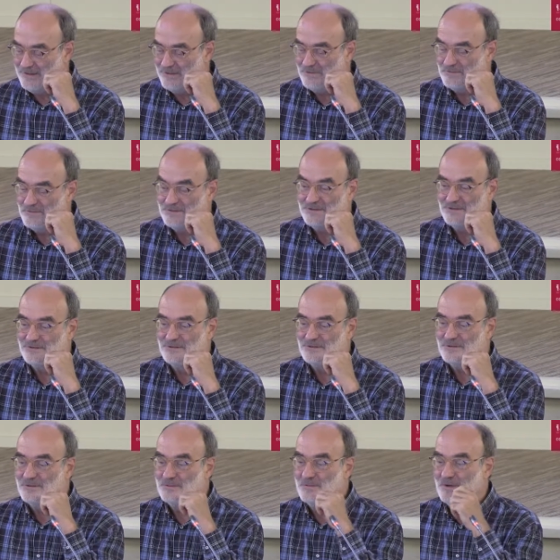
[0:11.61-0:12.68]
use the
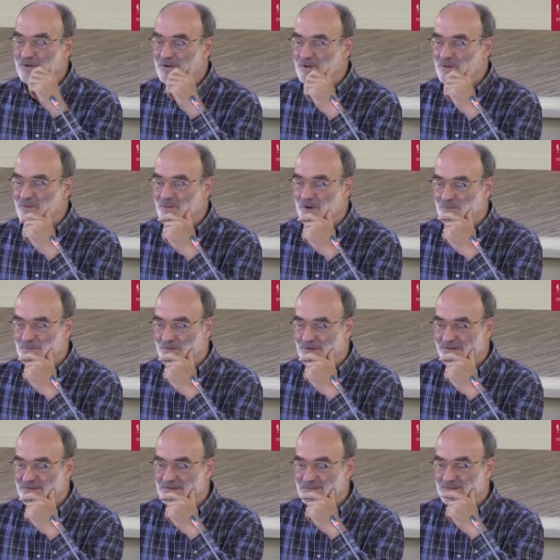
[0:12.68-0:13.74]
term
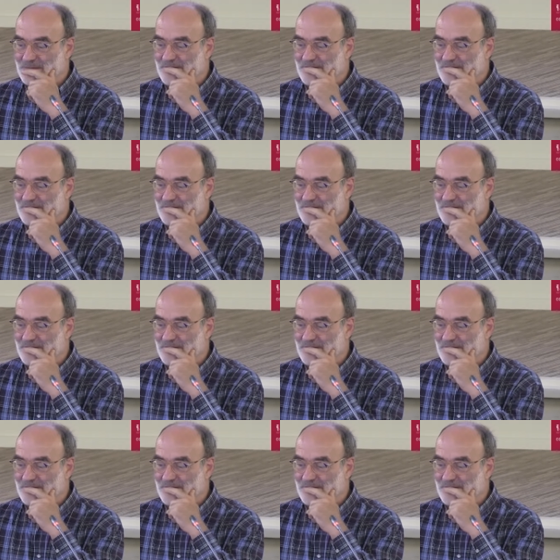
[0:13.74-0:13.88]
populism.